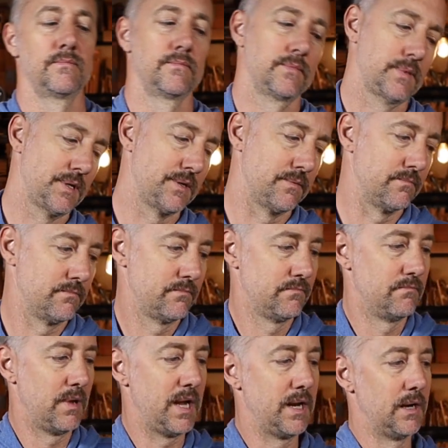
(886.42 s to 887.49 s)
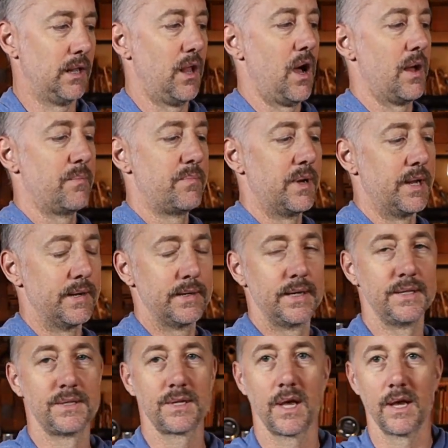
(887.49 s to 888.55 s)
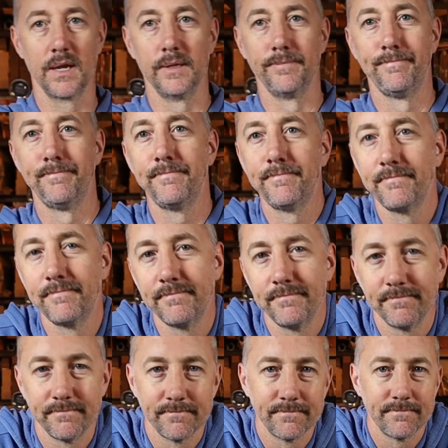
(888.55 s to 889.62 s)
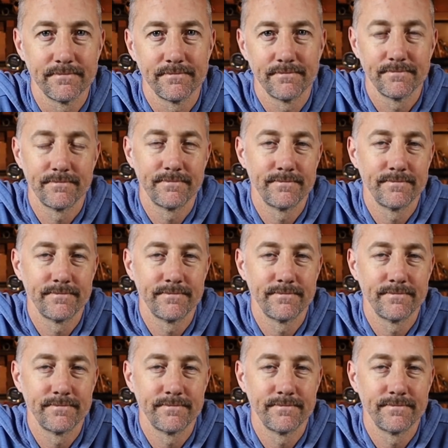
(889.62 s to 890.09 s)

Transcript: doesn't mean a lot, but it's kind of,